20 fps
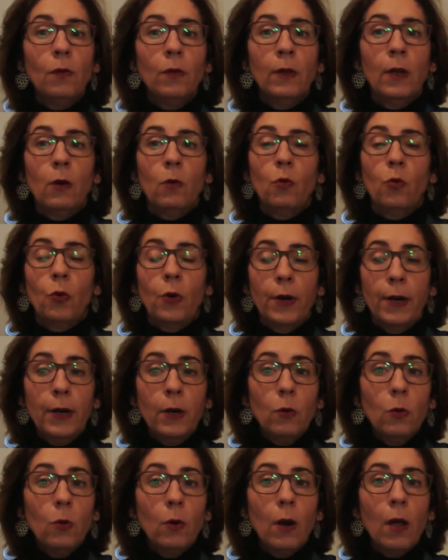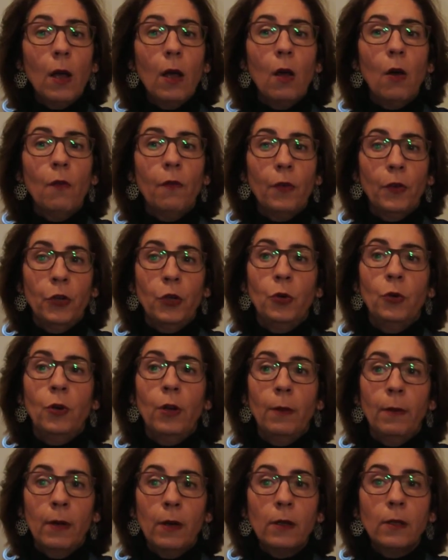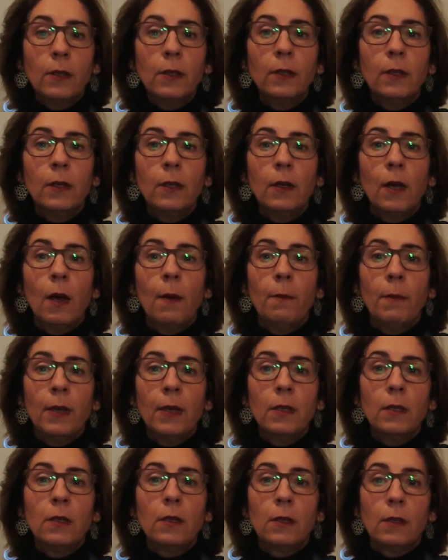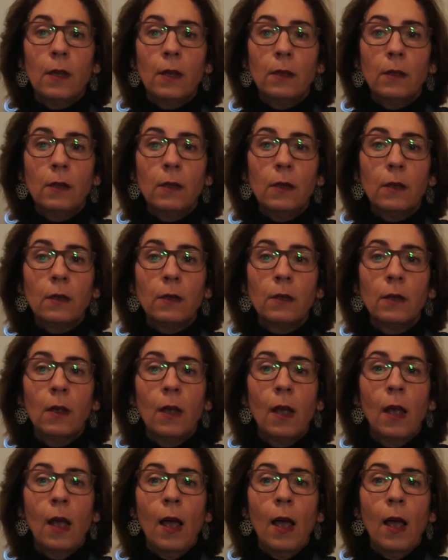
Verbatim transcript: the curricula of university and business centers